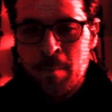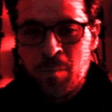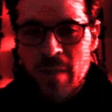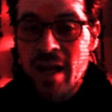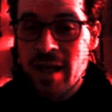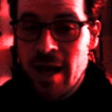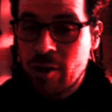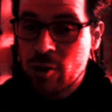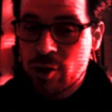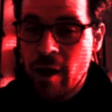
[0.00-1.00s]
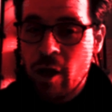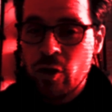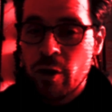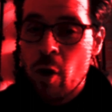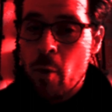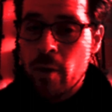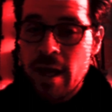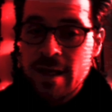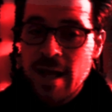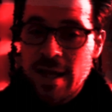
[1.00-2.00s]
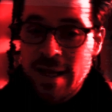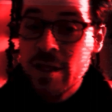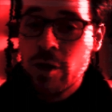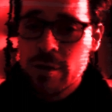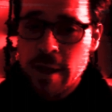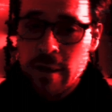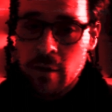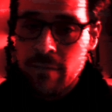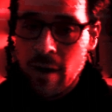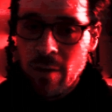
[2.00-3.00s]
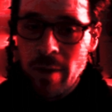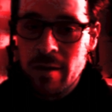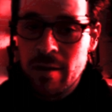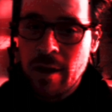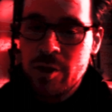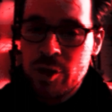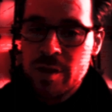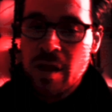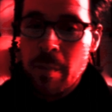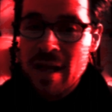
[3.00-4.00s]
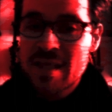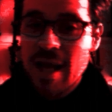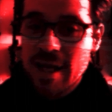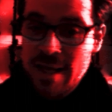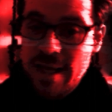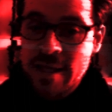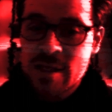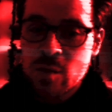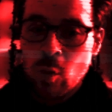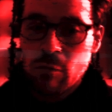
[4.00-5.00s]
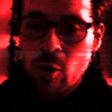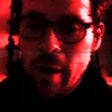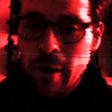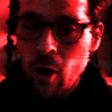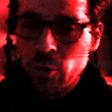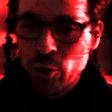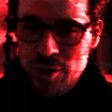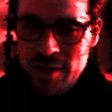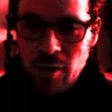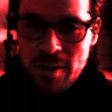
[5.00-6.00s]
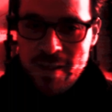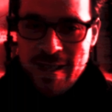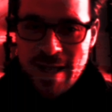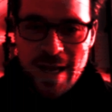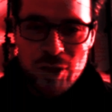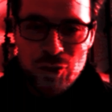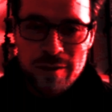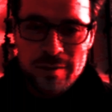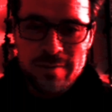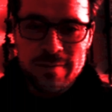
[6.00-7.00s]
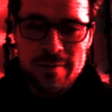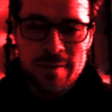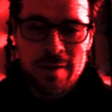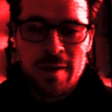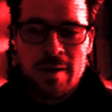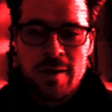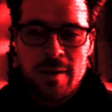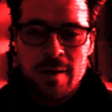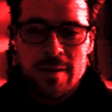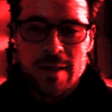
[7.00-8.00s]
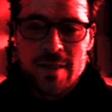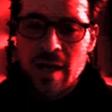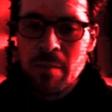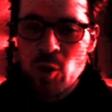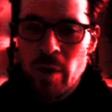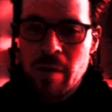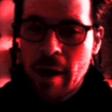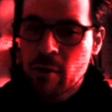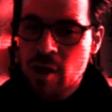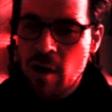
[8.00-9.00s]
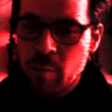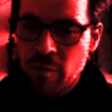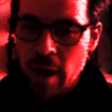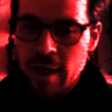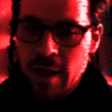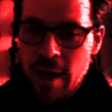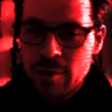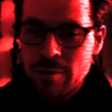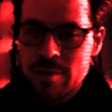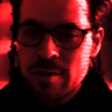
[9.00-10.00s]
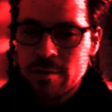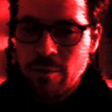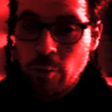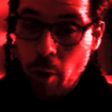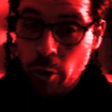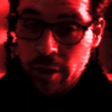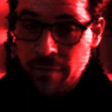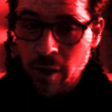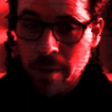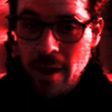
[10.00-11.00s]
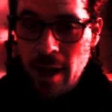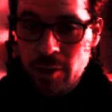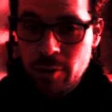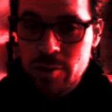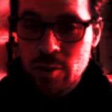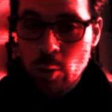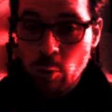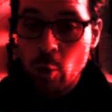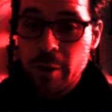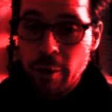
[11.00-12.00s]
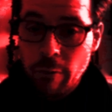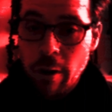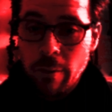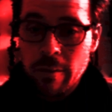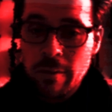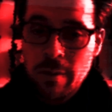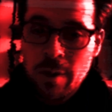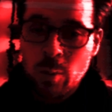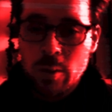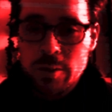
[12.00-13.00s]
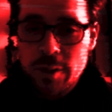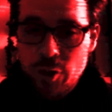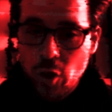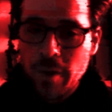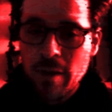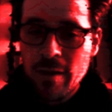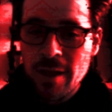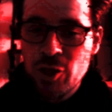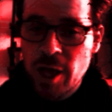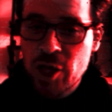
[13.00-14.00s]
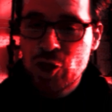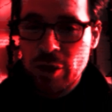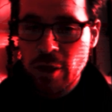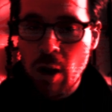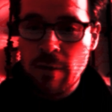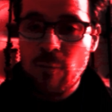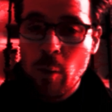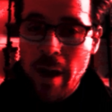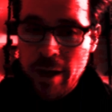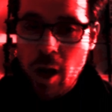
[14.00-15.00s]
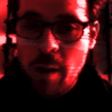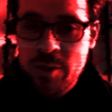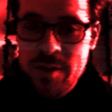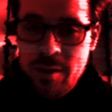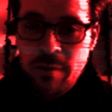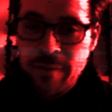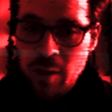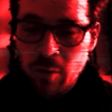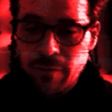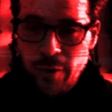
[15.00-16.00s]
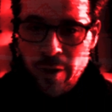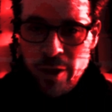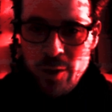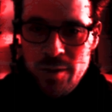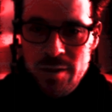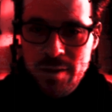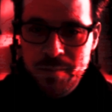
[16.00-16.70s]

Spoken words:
Data connectors are how you go about getting data into your Sentinel environment, and choosing the best techniques will require all your skill as a data agent. Deciding between Microsoft-provided connectors, third-party developed connectors, or rolling your own will determine the ingestion and log formatting options that are available for you to use.